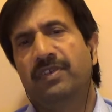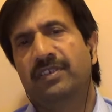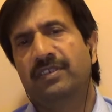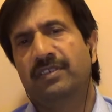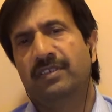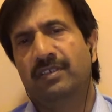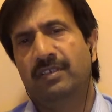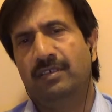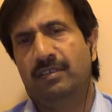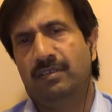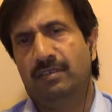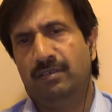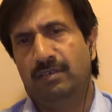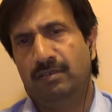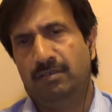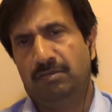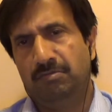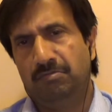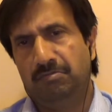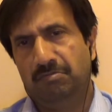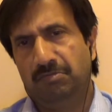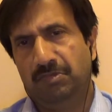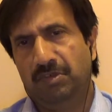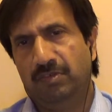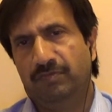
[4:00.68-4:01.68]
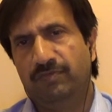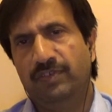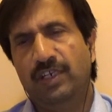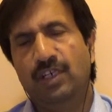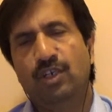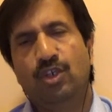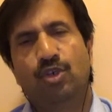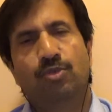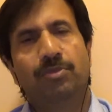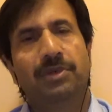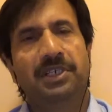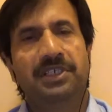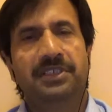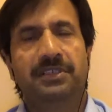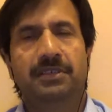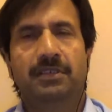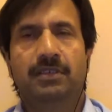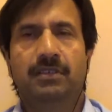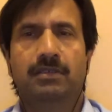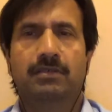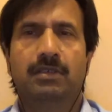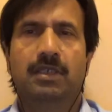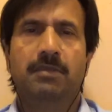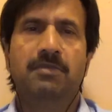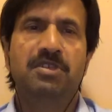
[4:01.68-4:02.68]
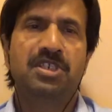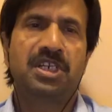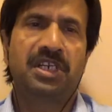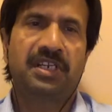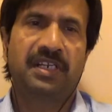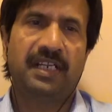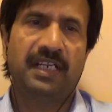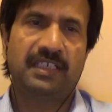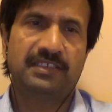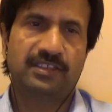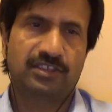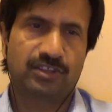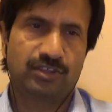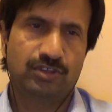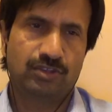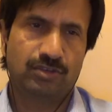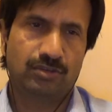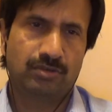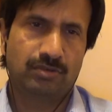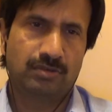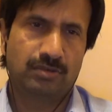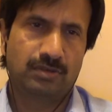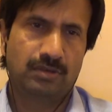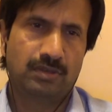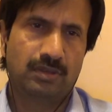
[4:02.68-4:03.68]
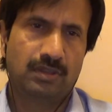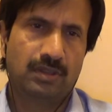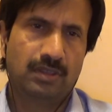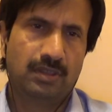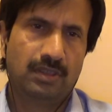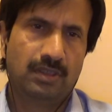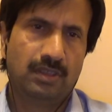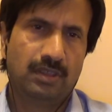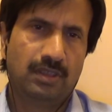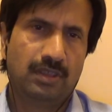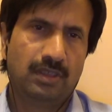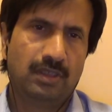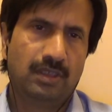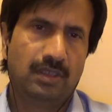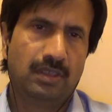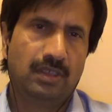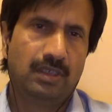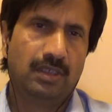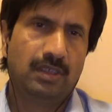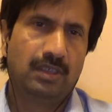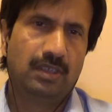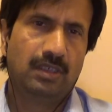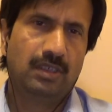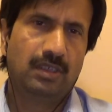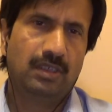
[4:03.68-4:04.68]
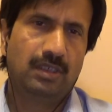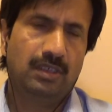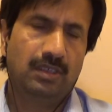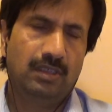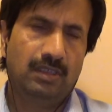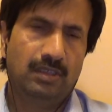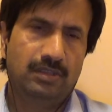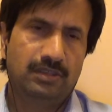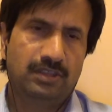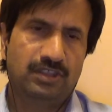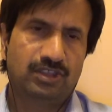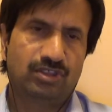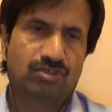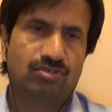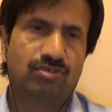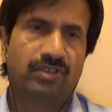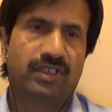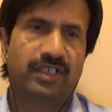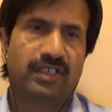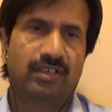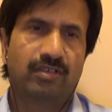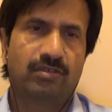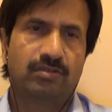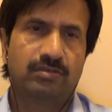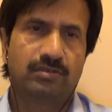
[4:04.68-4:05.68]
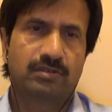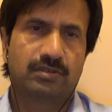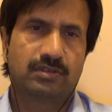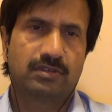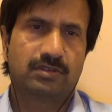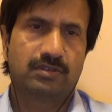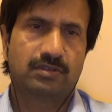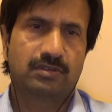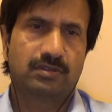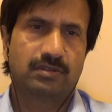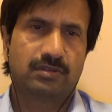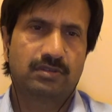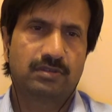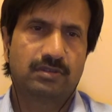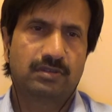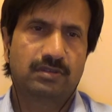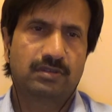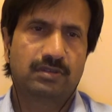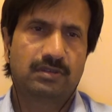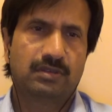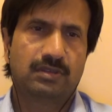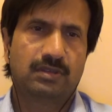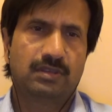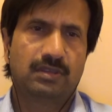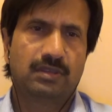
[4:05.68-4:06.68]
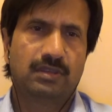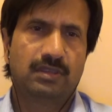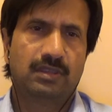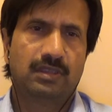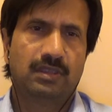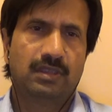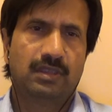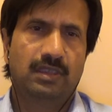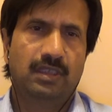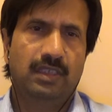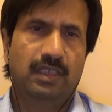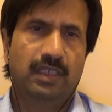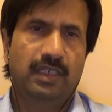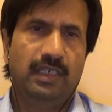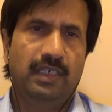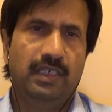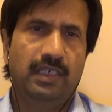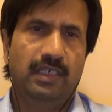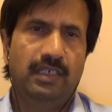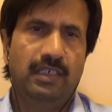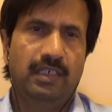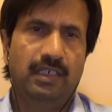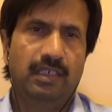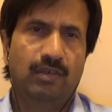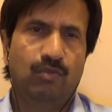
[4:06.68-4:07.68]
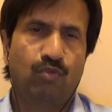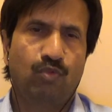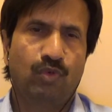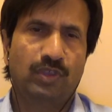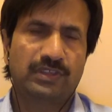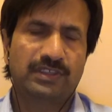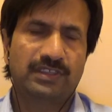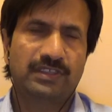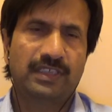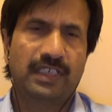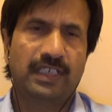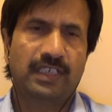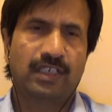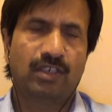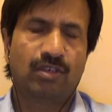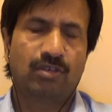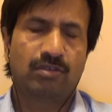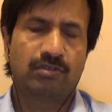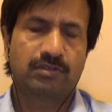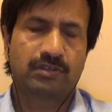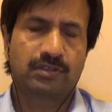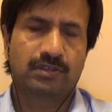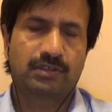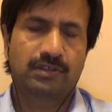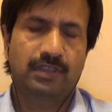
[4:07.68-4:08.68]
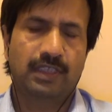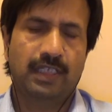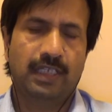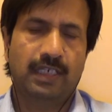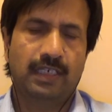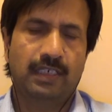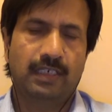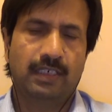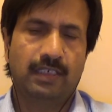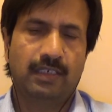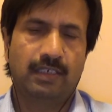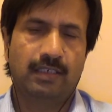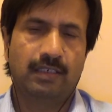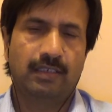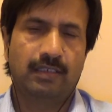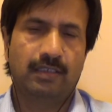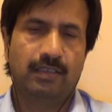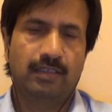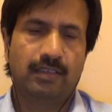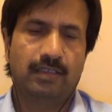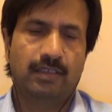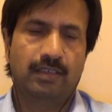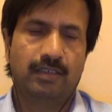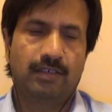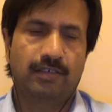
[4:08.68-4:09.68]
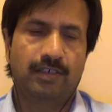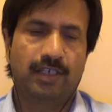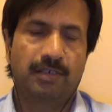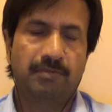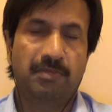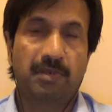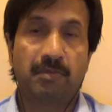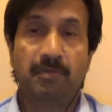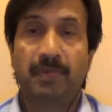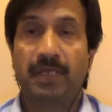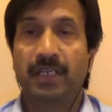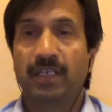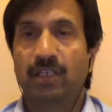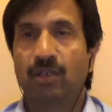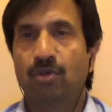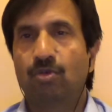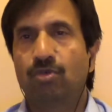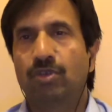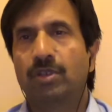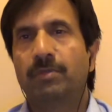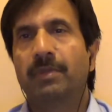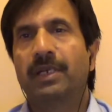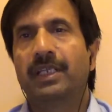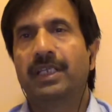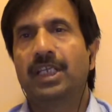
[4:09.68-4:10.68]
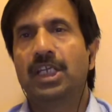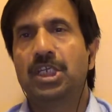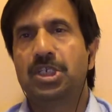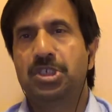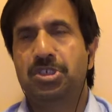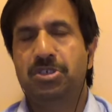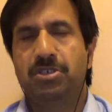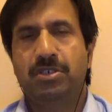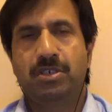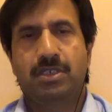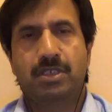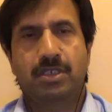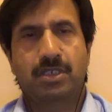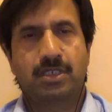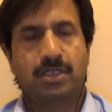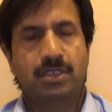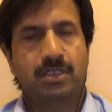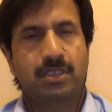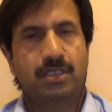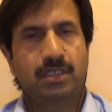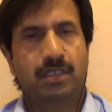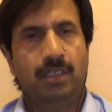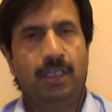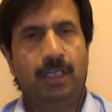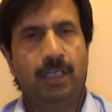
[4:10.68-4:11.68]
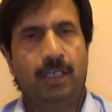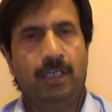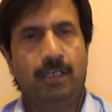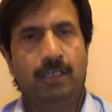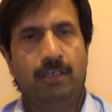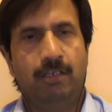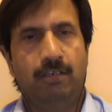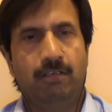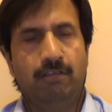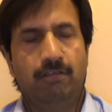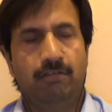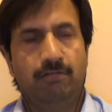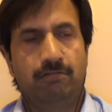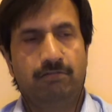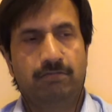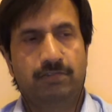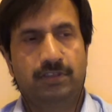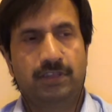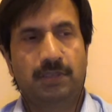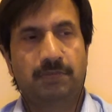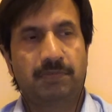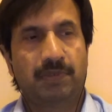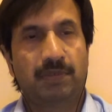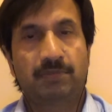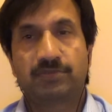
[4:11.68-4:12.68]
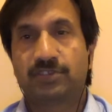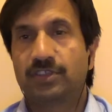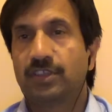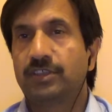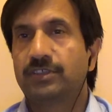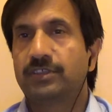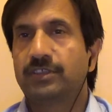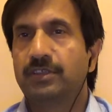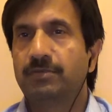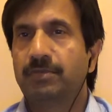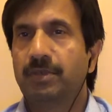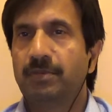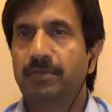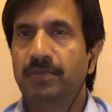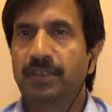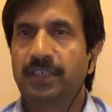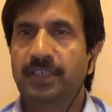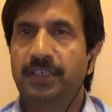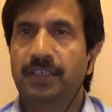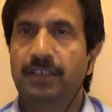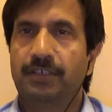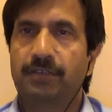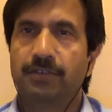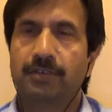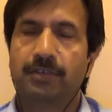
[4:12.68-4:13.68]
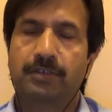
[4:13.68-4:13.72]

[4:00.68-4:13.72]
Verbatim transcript: further uh, followed by the imaging tests you know uh, just to diagnose and uh, once diagnosed then uh, the treatment may include the medications and sometimes surgery may be needed